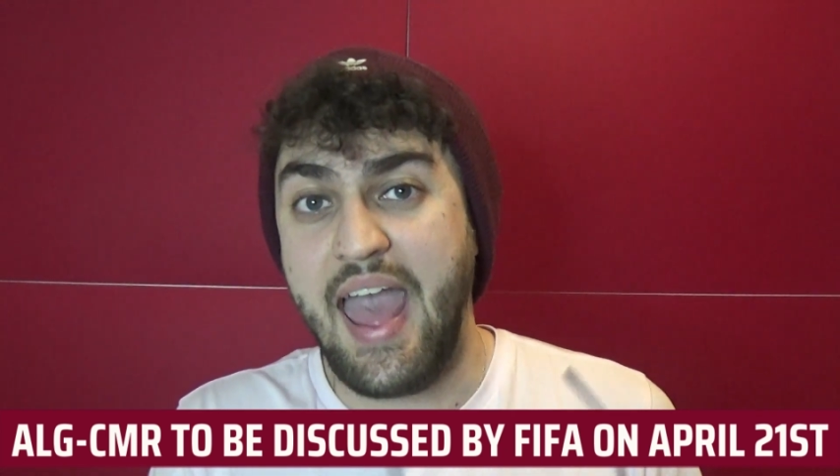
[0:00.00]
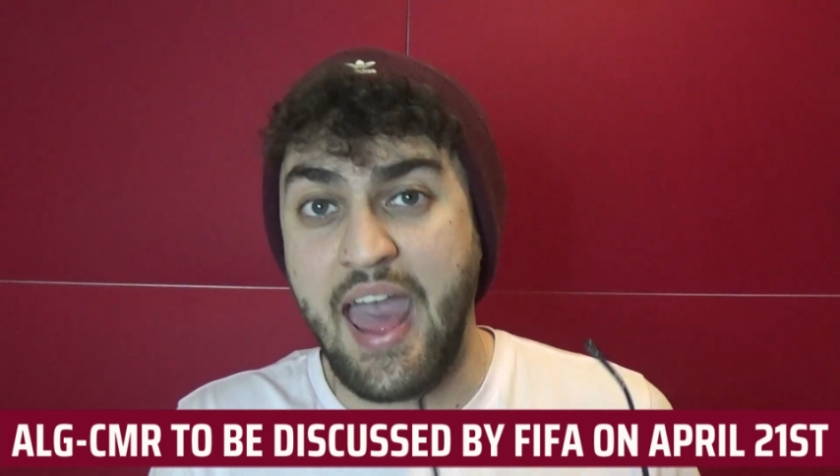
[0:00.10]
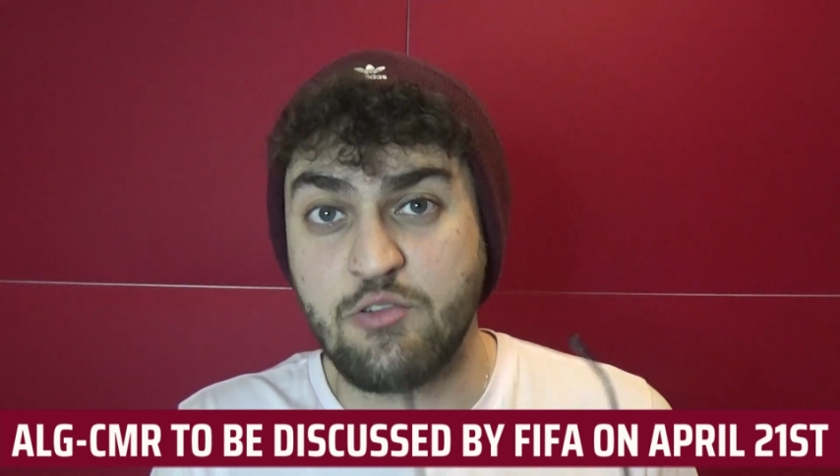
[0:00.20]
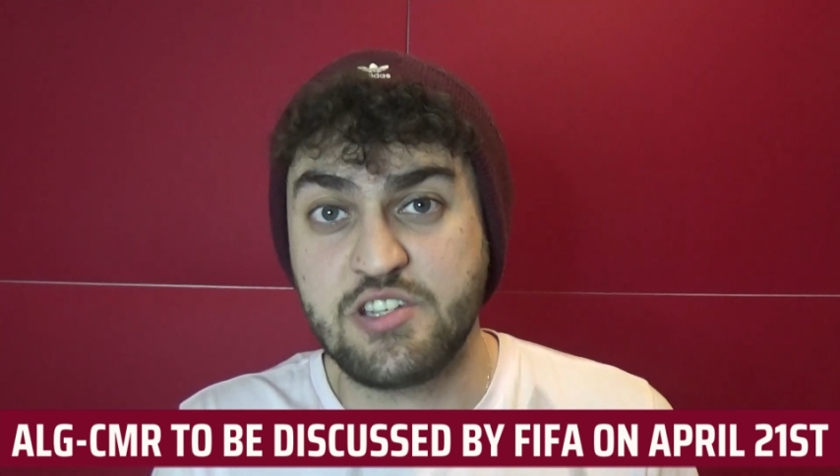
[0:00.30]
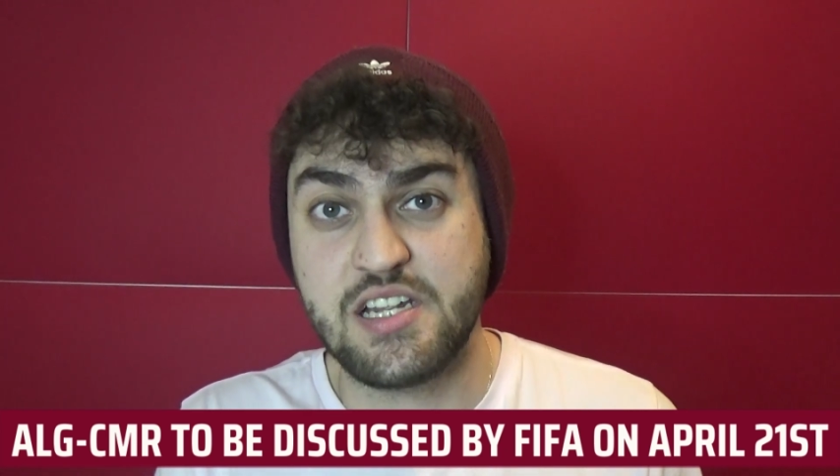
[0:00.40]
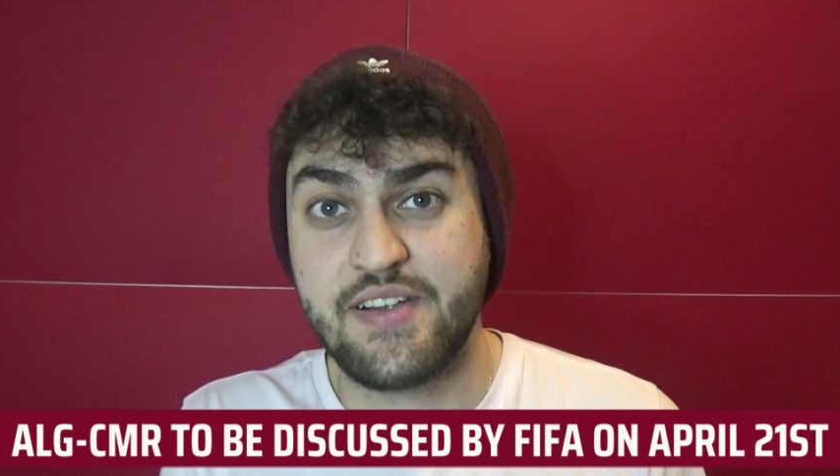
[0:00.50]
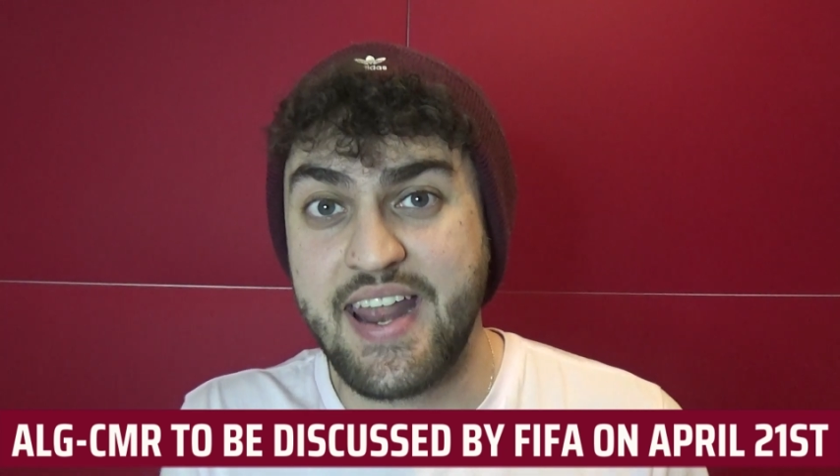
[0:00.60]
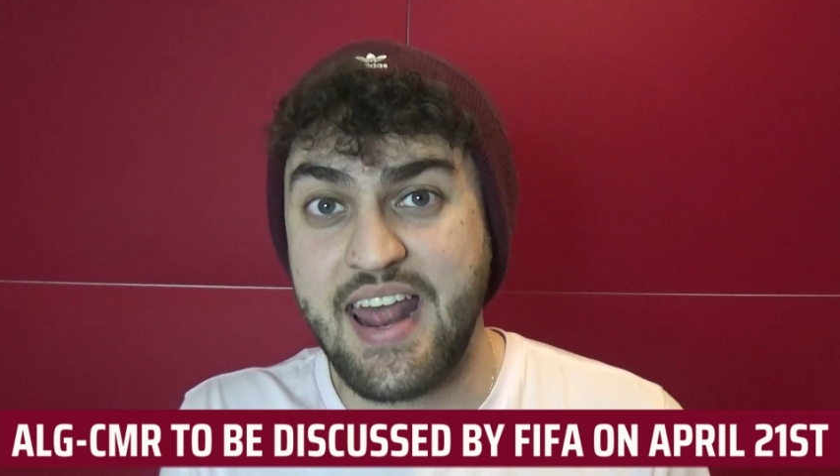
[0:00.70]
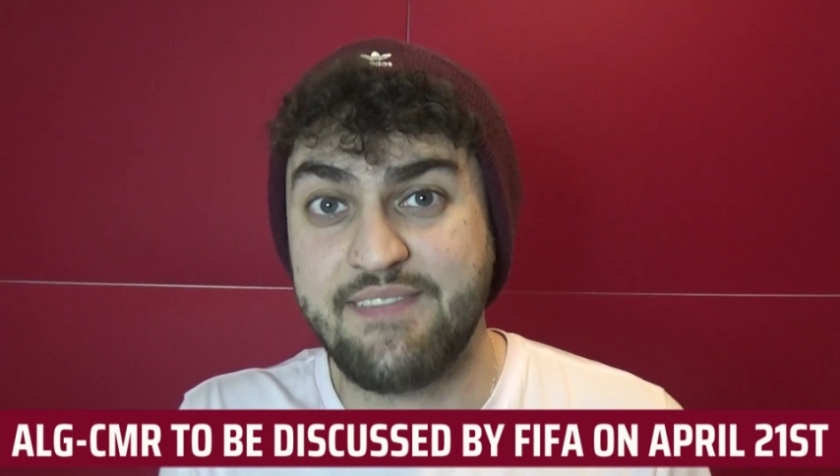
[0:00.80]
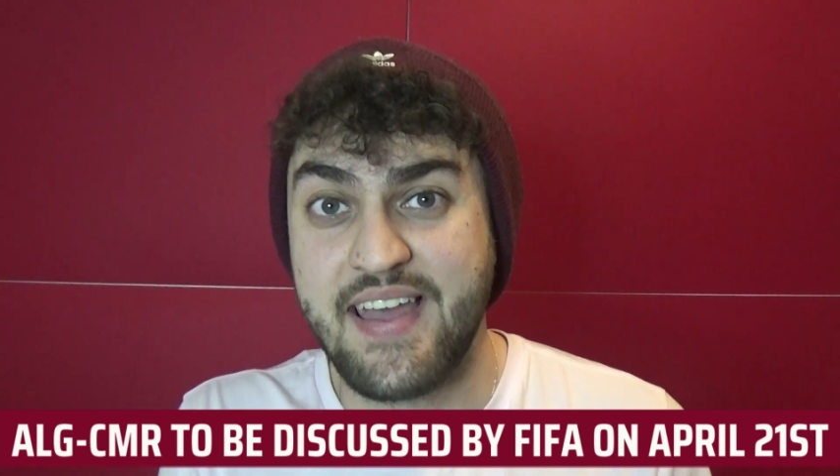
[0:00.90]

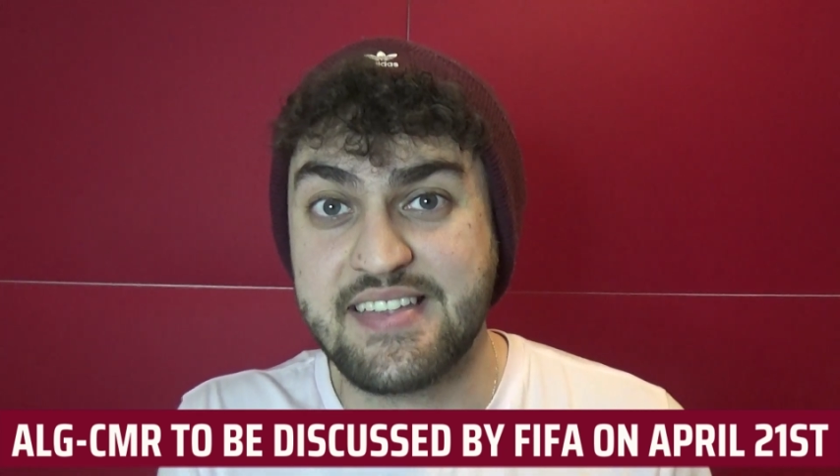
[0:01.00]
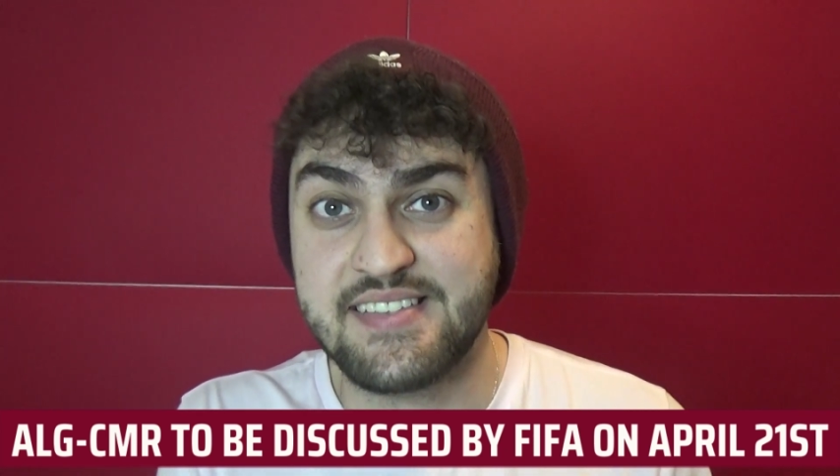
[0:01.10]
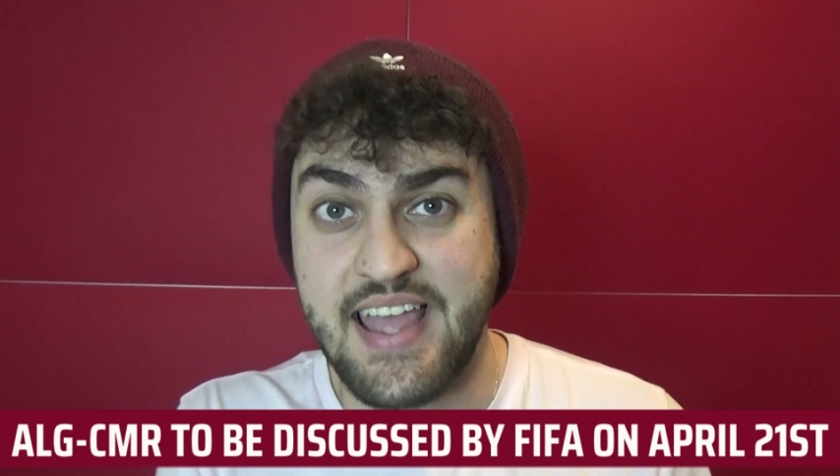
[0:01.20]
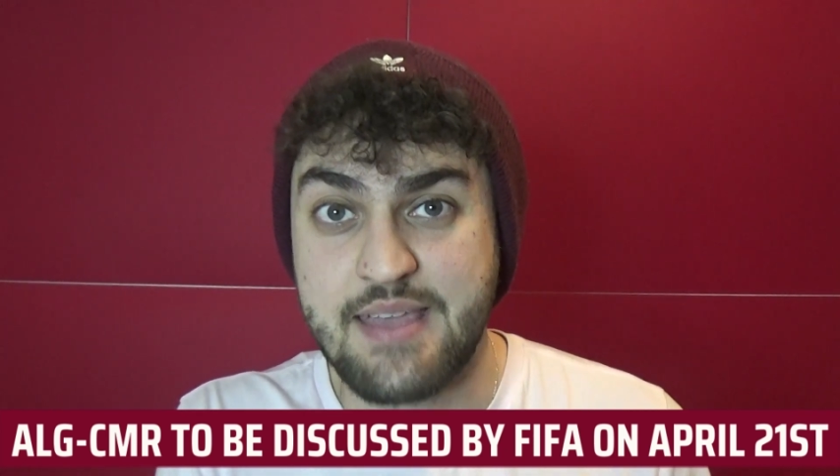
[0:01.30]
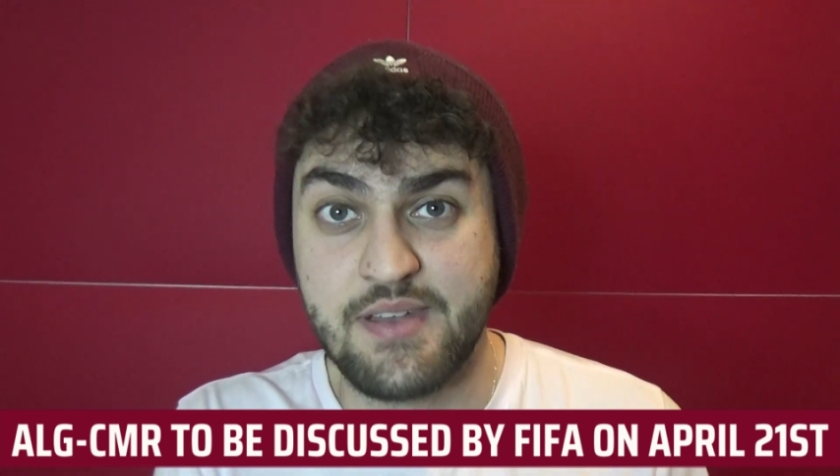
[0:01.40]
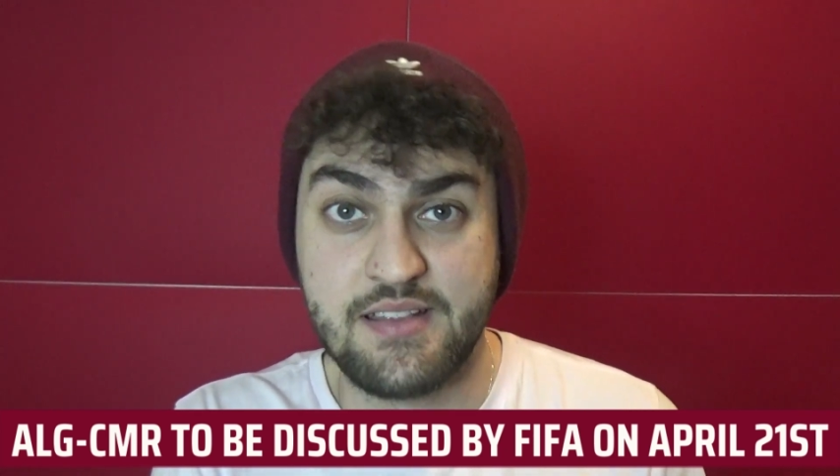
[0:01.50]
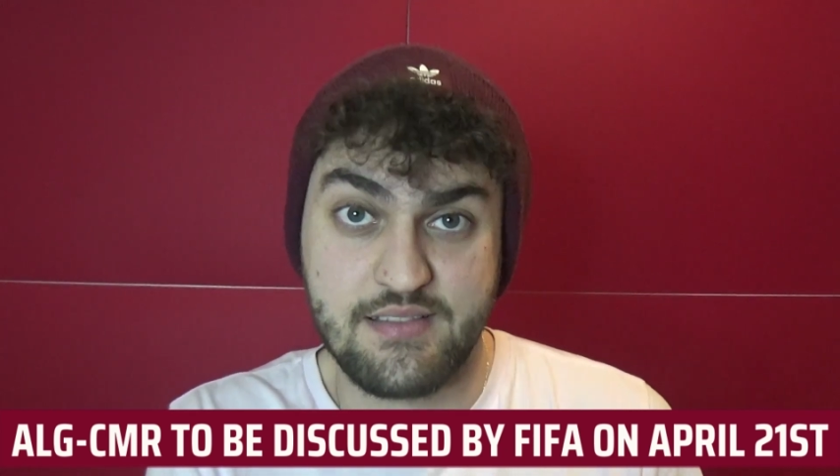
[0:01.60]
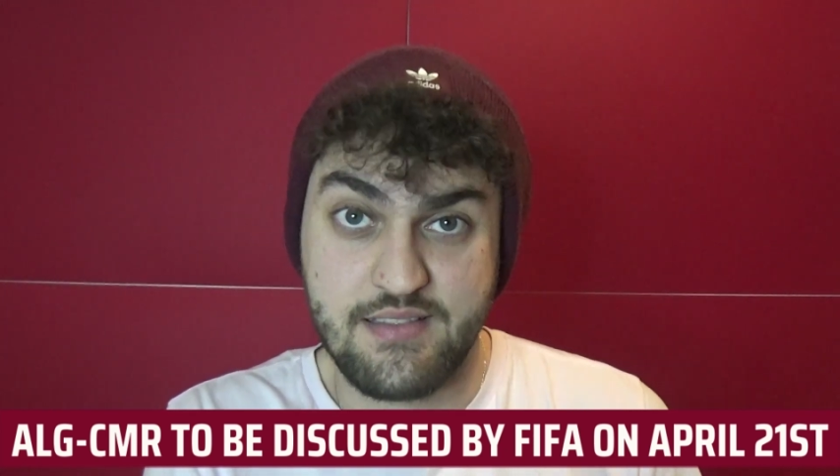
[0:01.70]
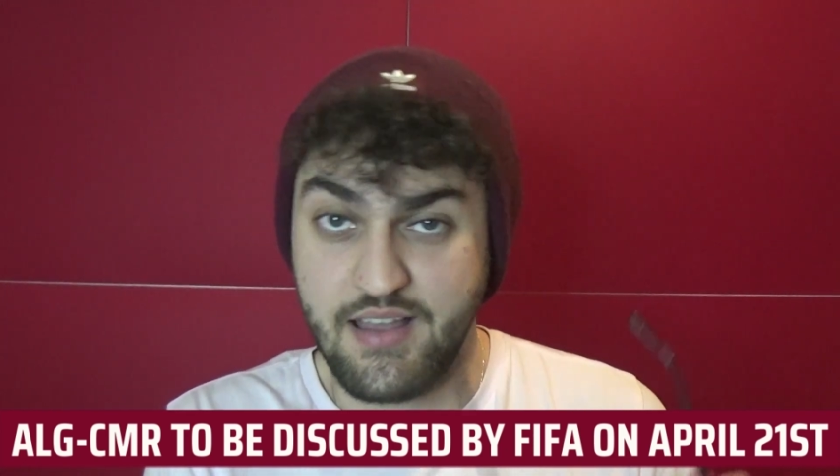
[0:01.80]
Algerian FA statement.